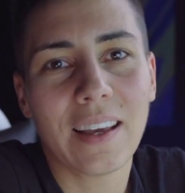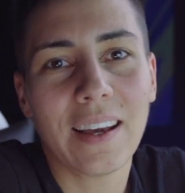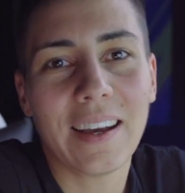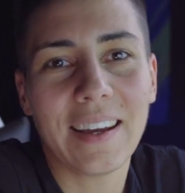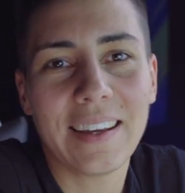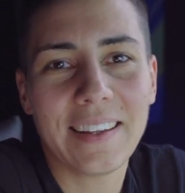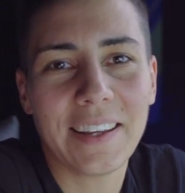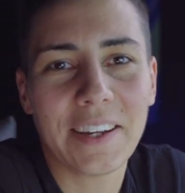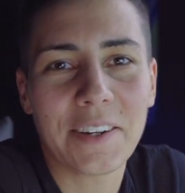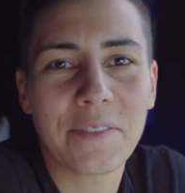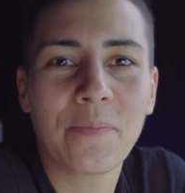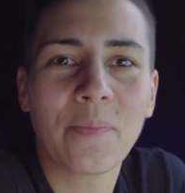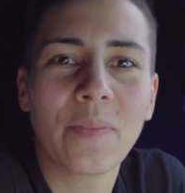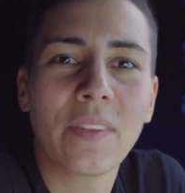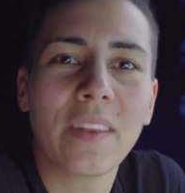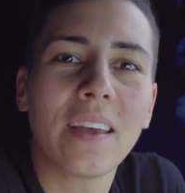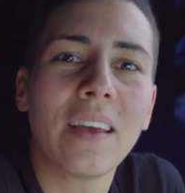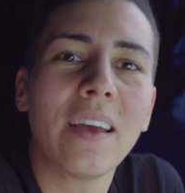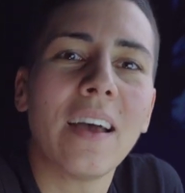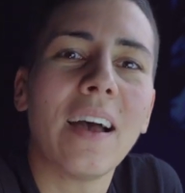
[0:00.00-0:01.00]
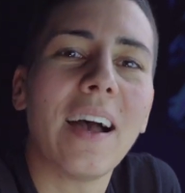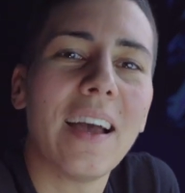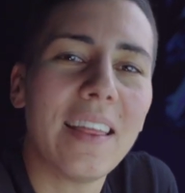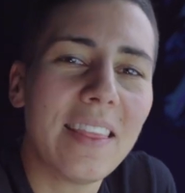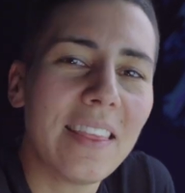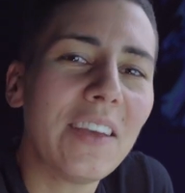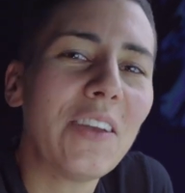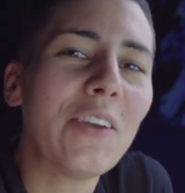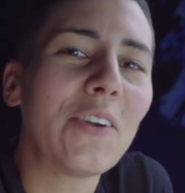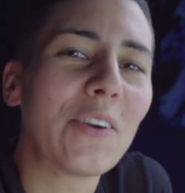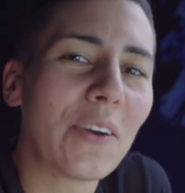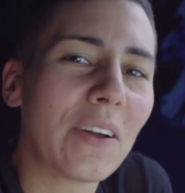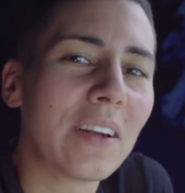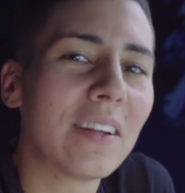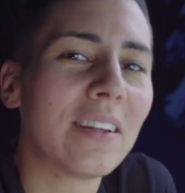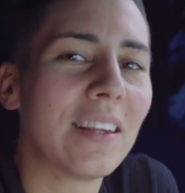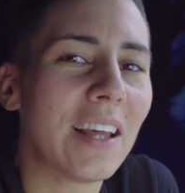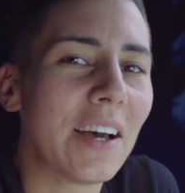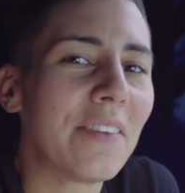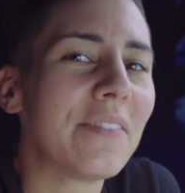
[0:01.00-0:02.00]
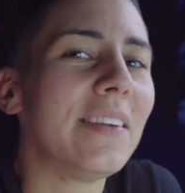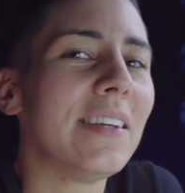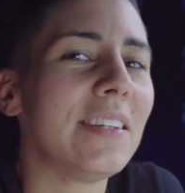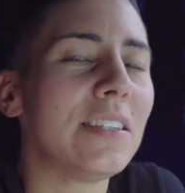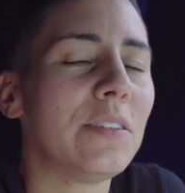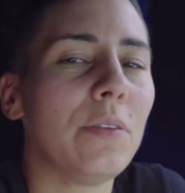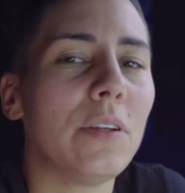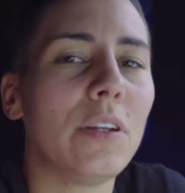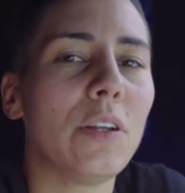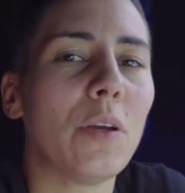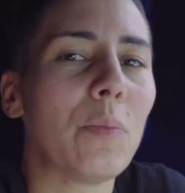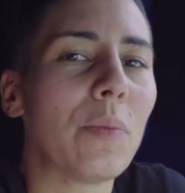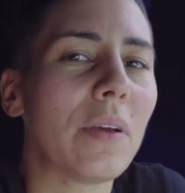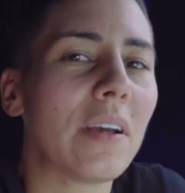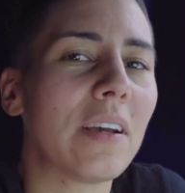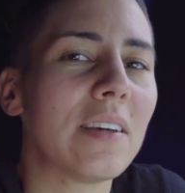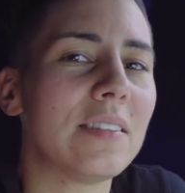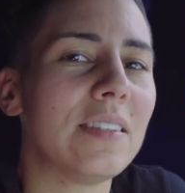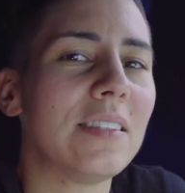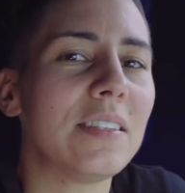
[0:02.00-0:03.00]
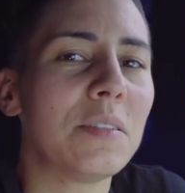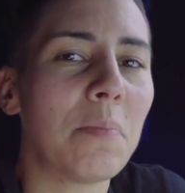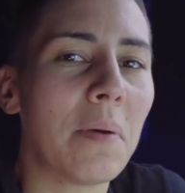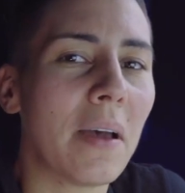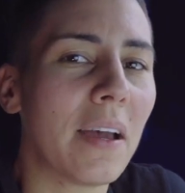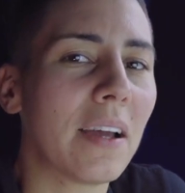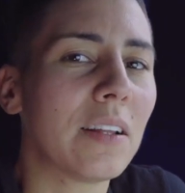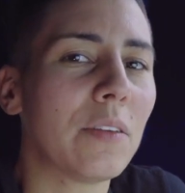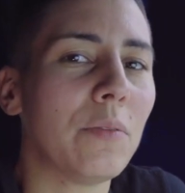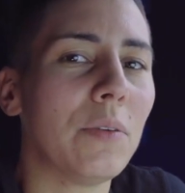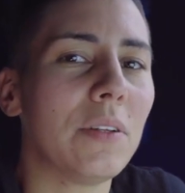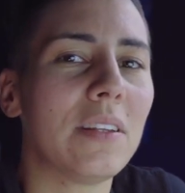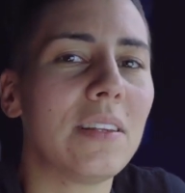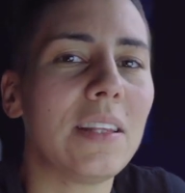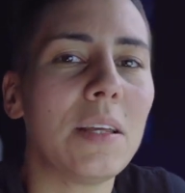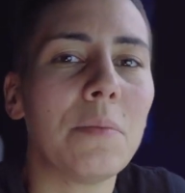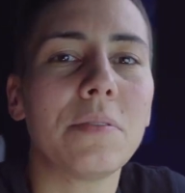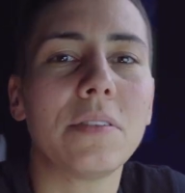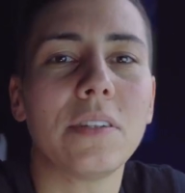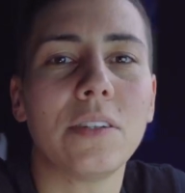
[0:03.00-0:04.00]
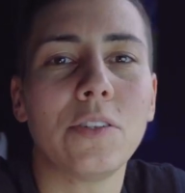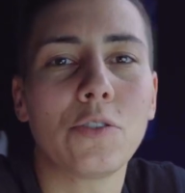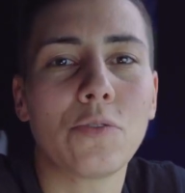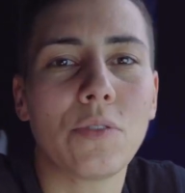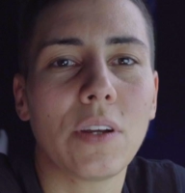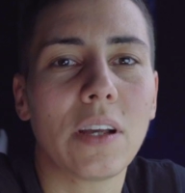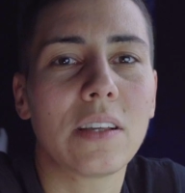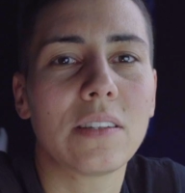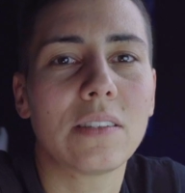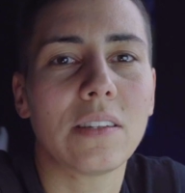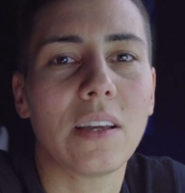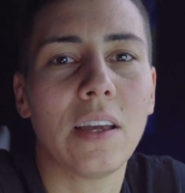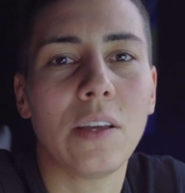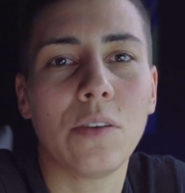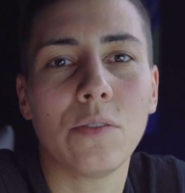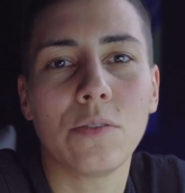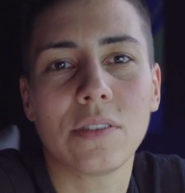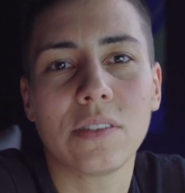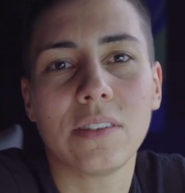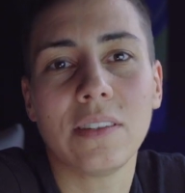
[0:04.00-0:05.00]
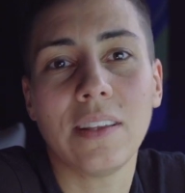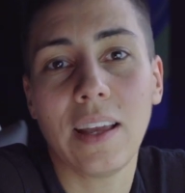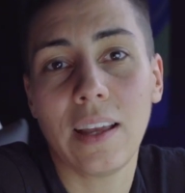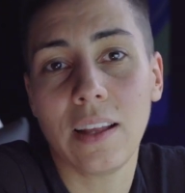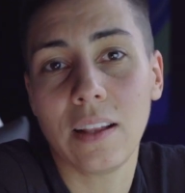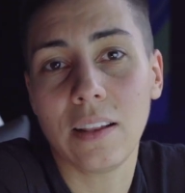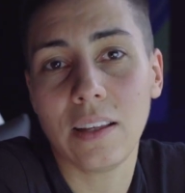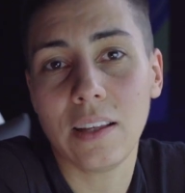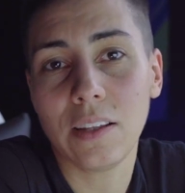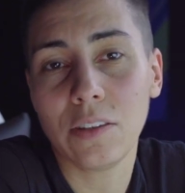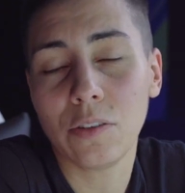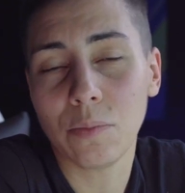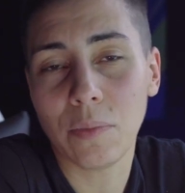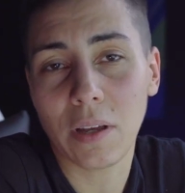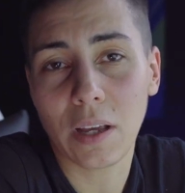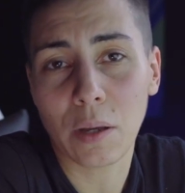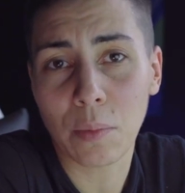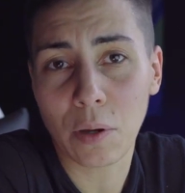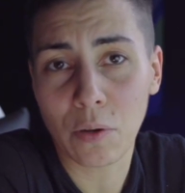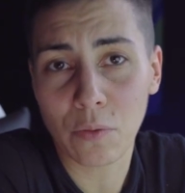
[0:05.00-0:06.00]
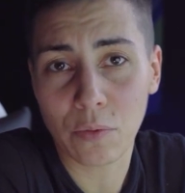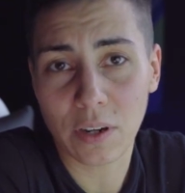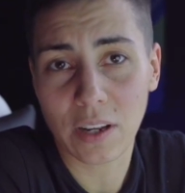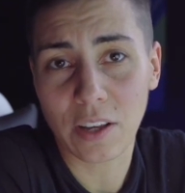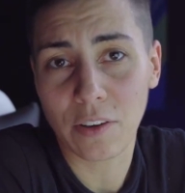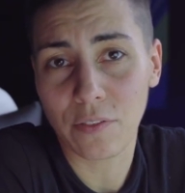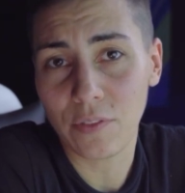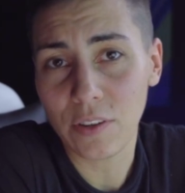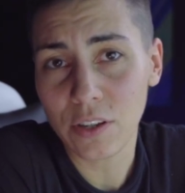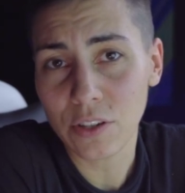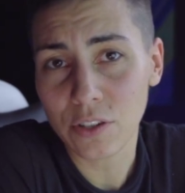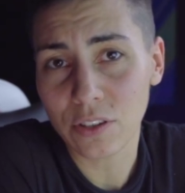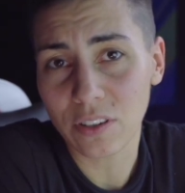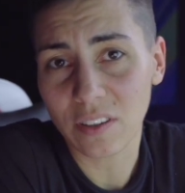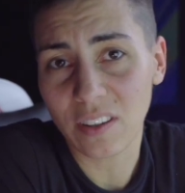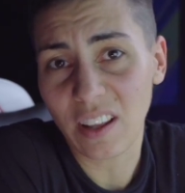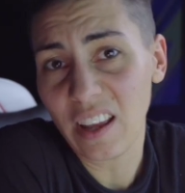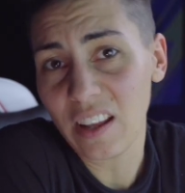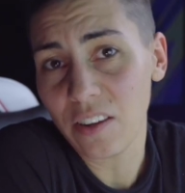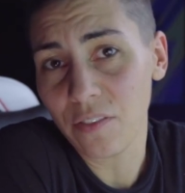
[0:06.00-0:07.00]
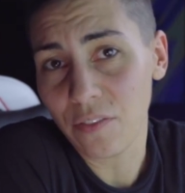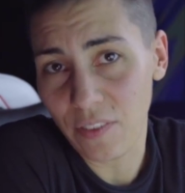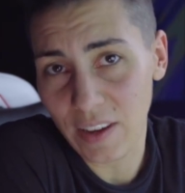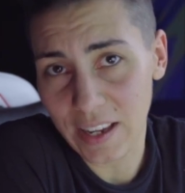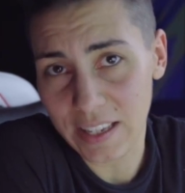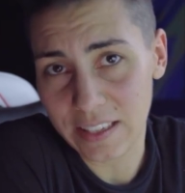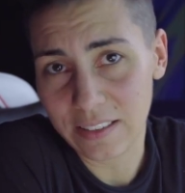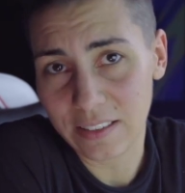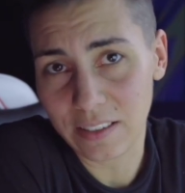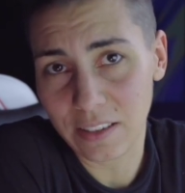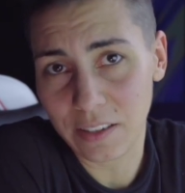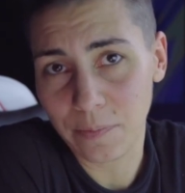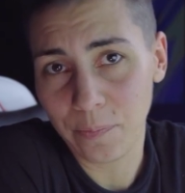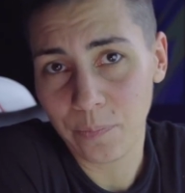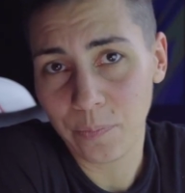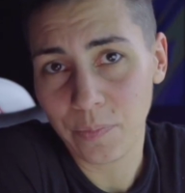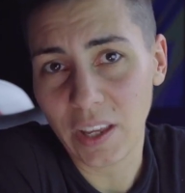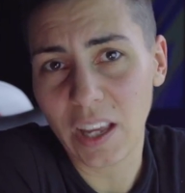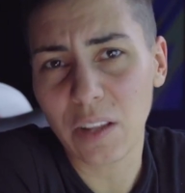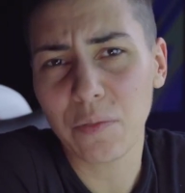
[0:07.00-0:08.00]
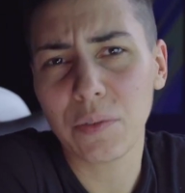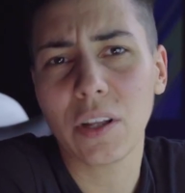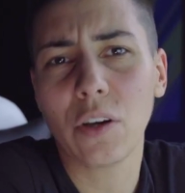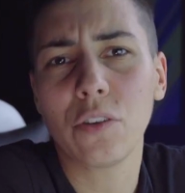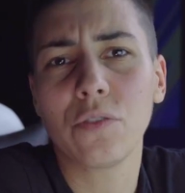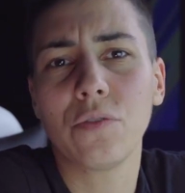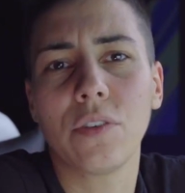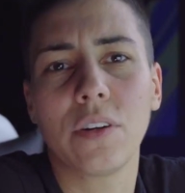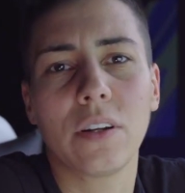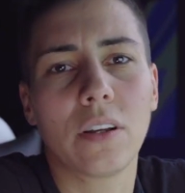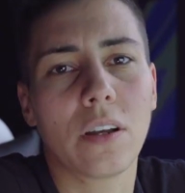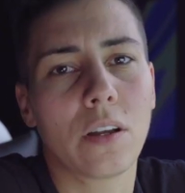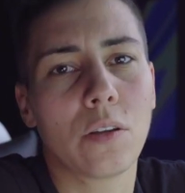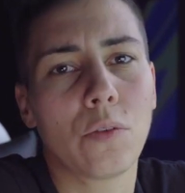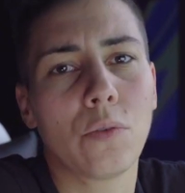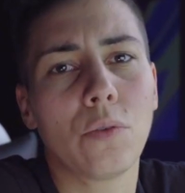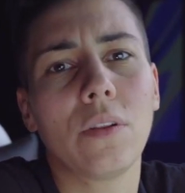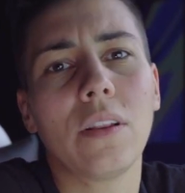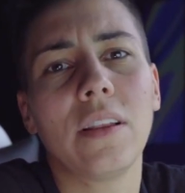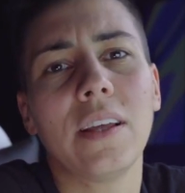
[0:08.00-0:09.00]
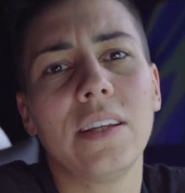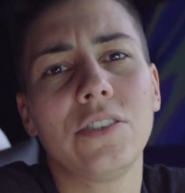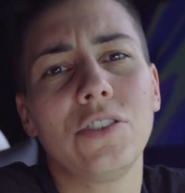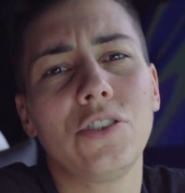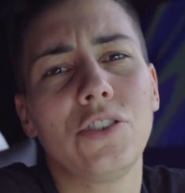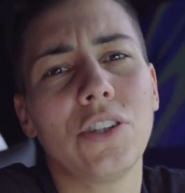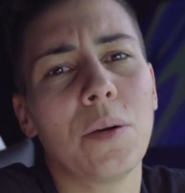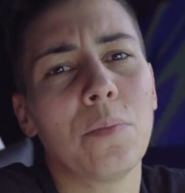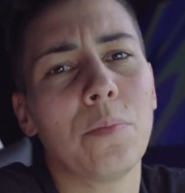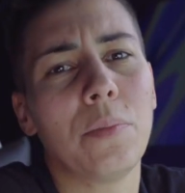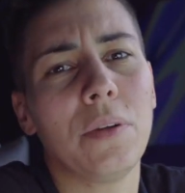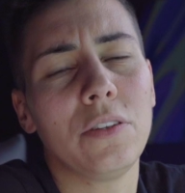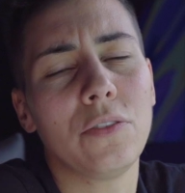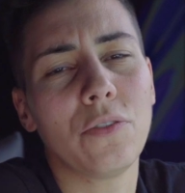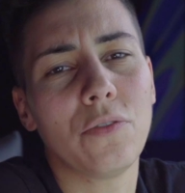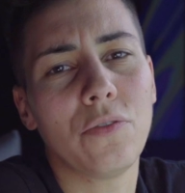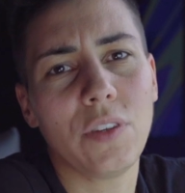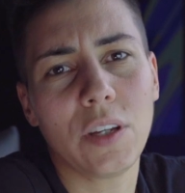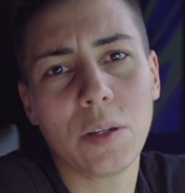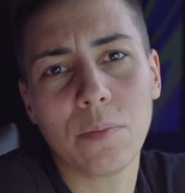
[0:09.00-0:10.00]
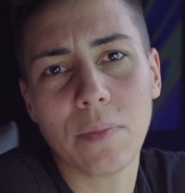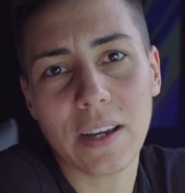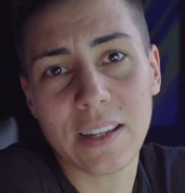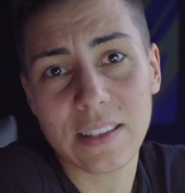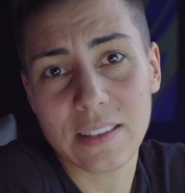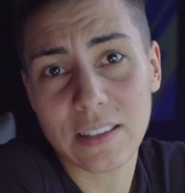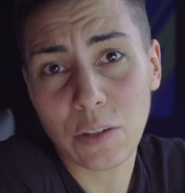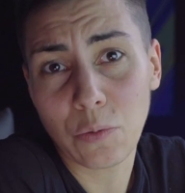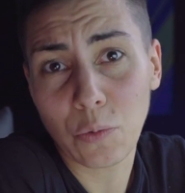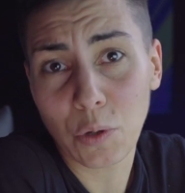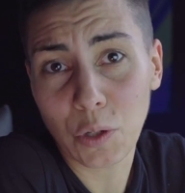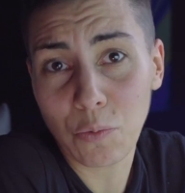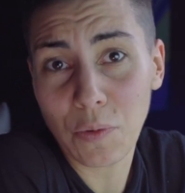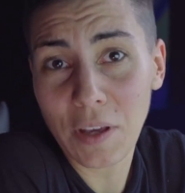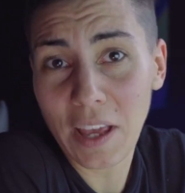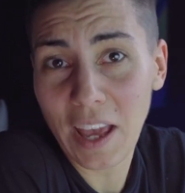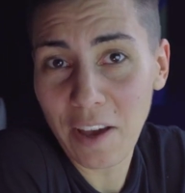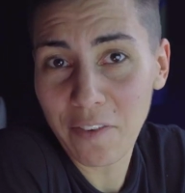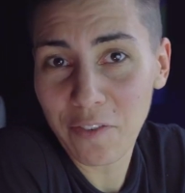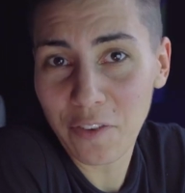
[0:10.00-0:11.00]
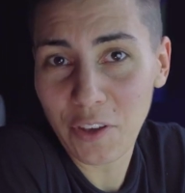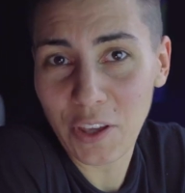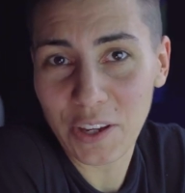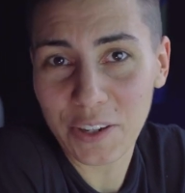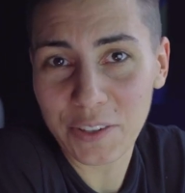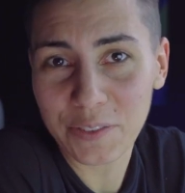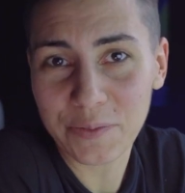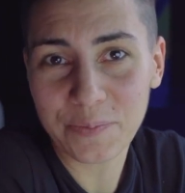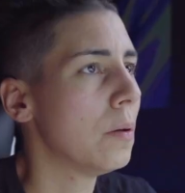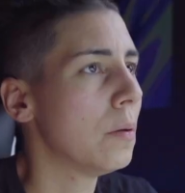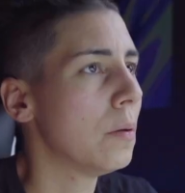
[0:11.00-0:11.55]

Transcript: Hi there! I think you're gonna love this video because it's packed with tips and tricks I use daily to make my work efficient and faster. And without further ado, let's jump into Figma and see what we have here.